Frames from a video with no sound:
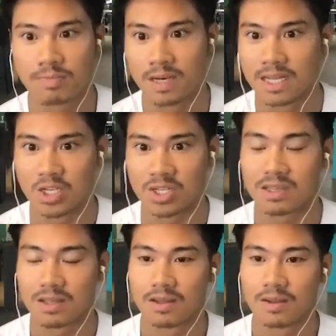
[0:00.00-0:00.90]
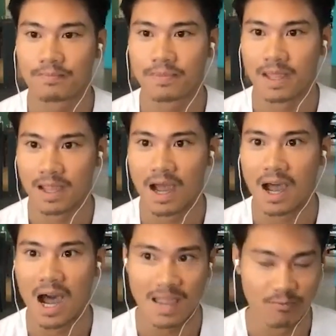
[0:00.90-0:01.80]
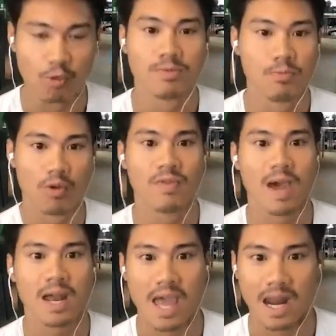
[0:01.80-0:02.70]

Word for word: but it just like, I am worth more than that.